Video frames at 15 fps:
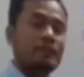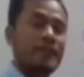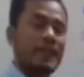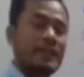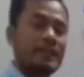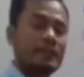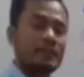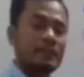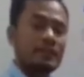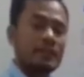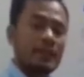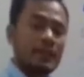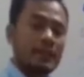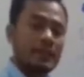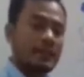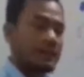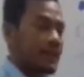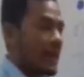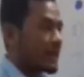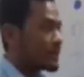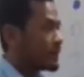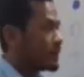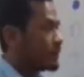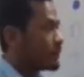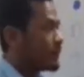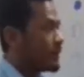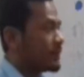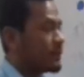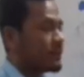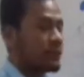changed this assertive
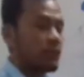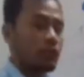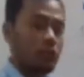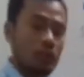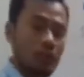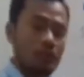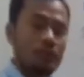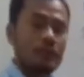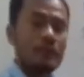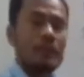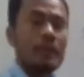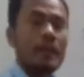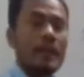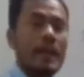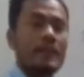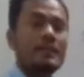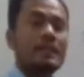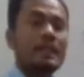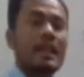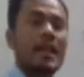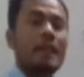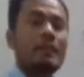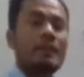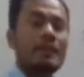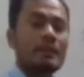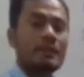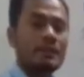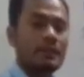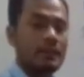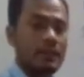sentence into
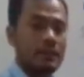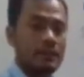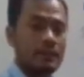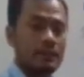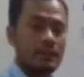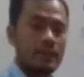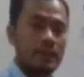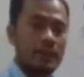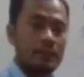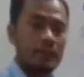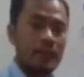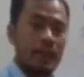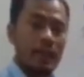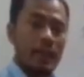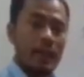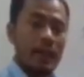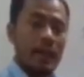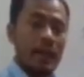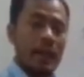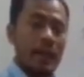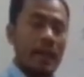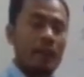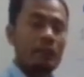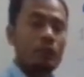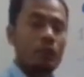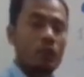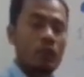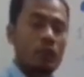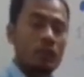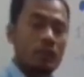exclamatory sentence. See, I have
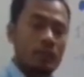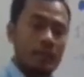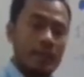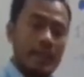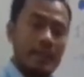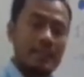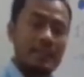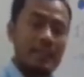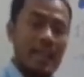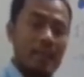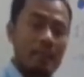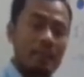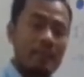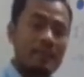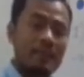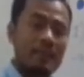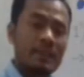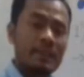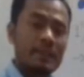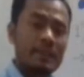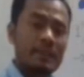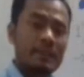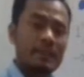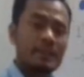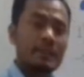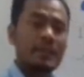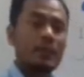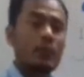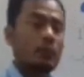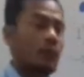told you that exclamatory
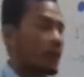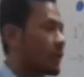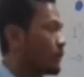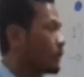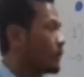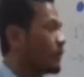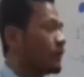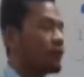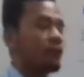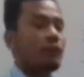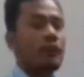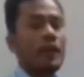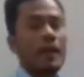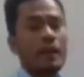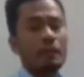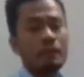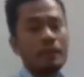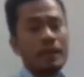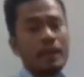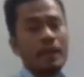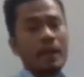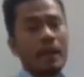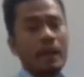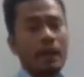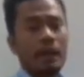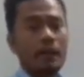sentences, when we frame